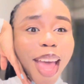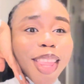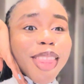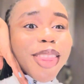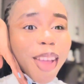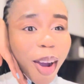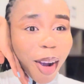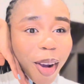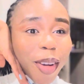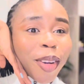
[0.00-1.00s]

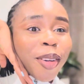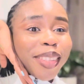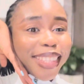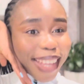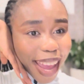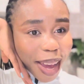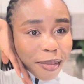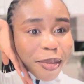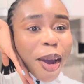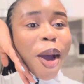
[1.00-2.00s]
No
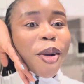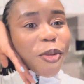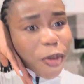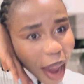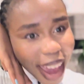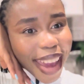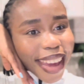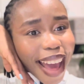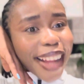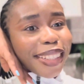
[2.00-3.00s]
damn
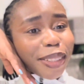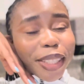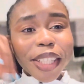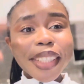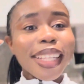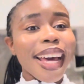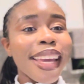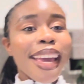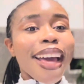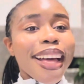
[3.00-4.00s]
way. I look good.
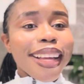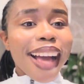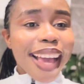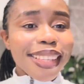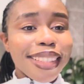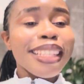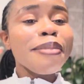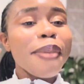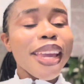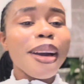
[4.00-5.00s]
Like, guys, this
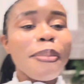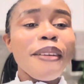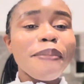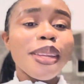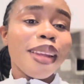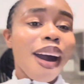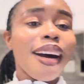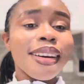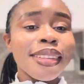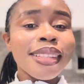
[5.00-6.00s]
makeup have been
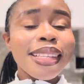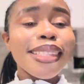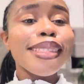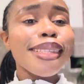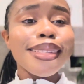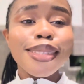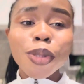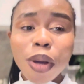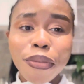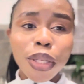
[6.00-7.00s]
on since
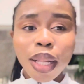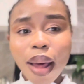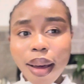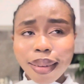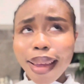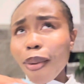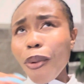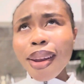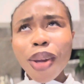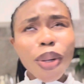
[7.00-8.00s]
12 o'clock, like
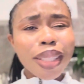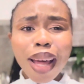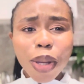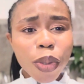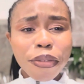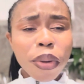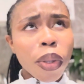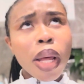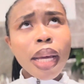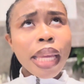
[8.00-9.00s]
1 o'clock, 12
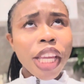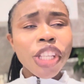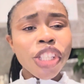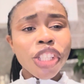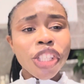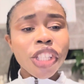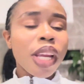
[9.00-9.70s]
o'clock ish.